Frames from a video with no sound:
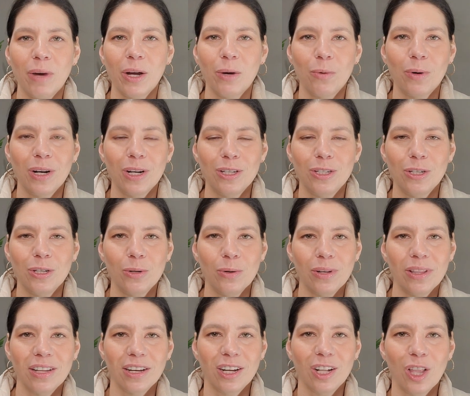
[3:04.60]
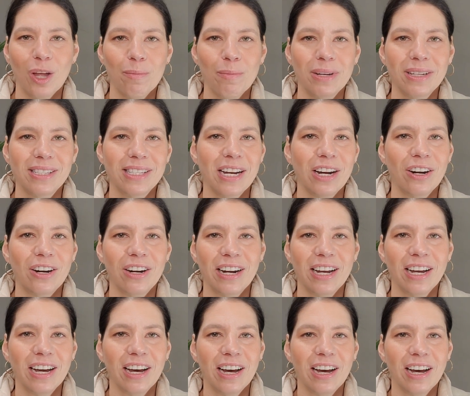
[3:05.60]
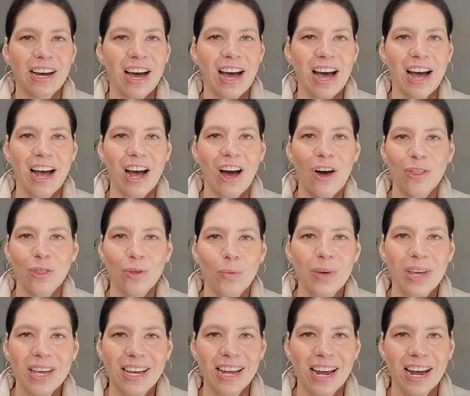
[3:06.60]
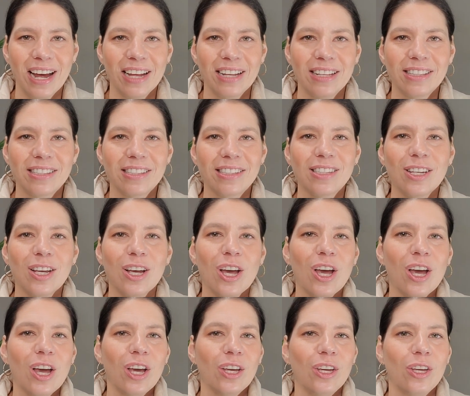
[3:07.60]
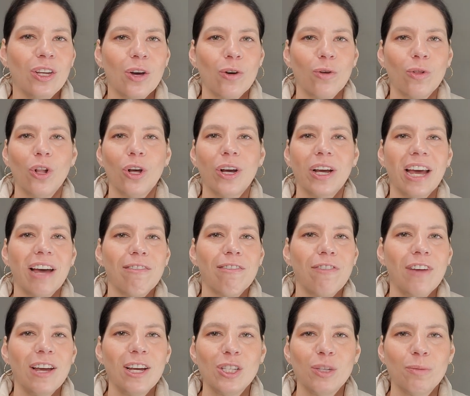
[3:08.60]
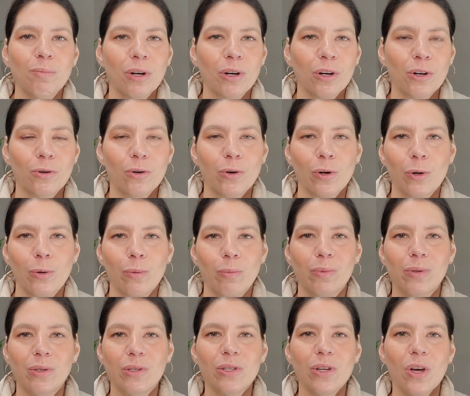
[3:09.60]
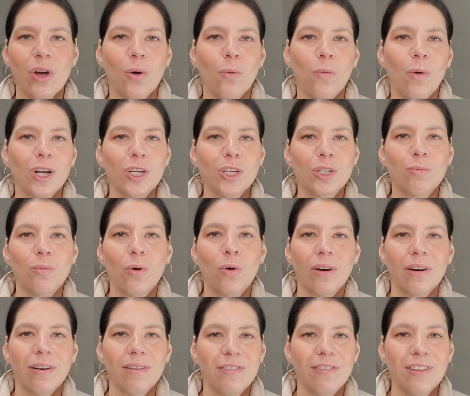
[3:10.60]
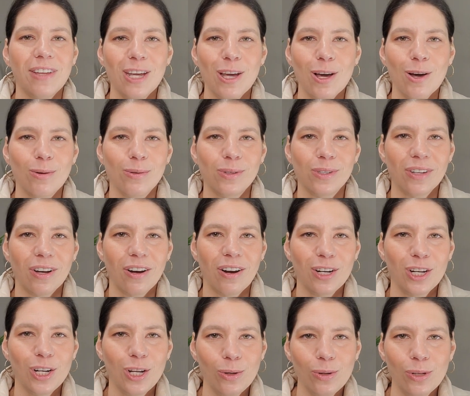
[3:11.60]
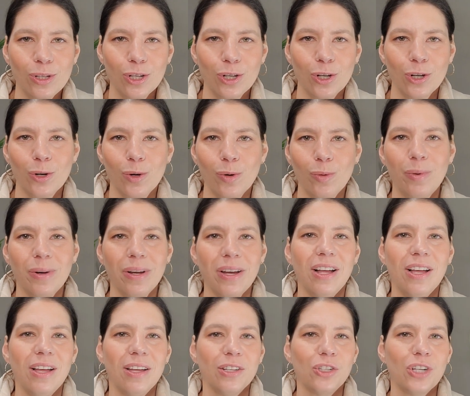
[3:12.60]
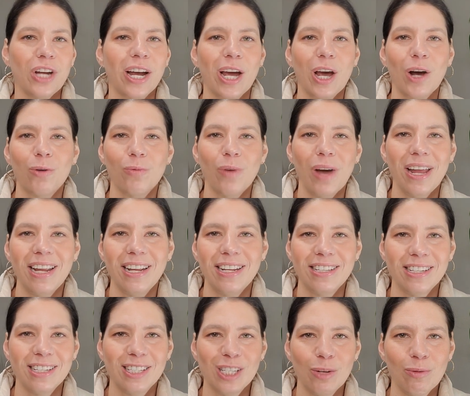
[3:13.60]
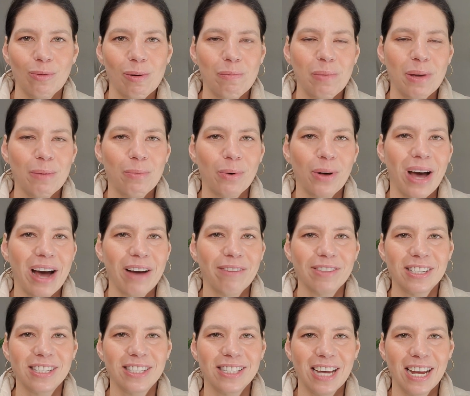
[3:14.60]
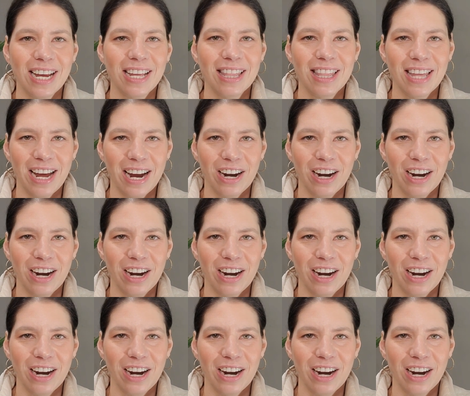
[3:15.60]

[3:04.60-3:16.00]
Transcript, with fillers: you might want to do in the Columbus area on the weekends. You know, look at Facebook groups, watch more videos on YouTube, check out Reddit to see what people have to say